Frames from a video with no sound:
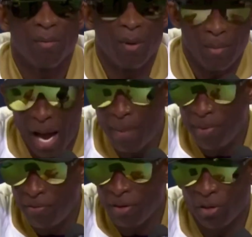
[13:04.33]
I'm
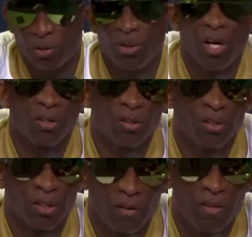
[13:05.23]
happy for those
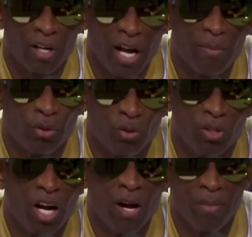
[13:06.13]
youngsters if they're able to
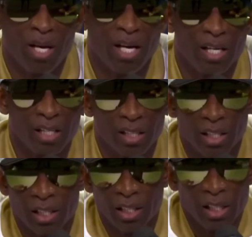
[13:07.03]
come in
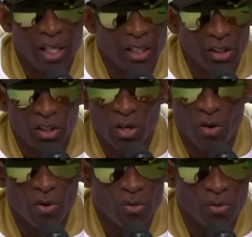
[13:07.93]
and
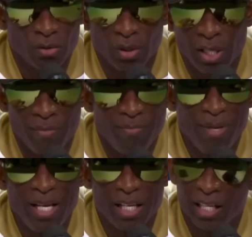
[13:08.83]
show
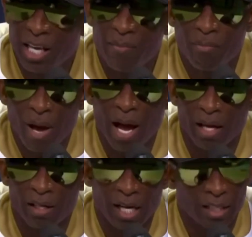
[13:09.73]
immediate impact.
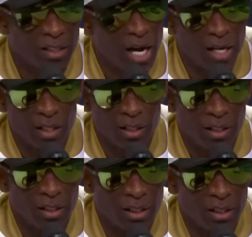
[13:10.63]
That's not
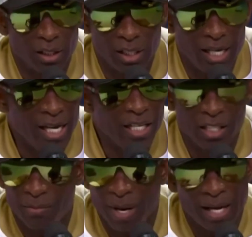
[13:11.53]

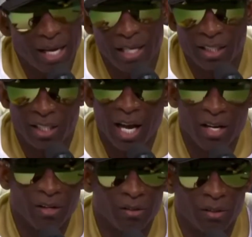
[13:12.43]
easy by any
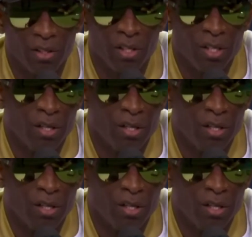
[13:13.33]
standards,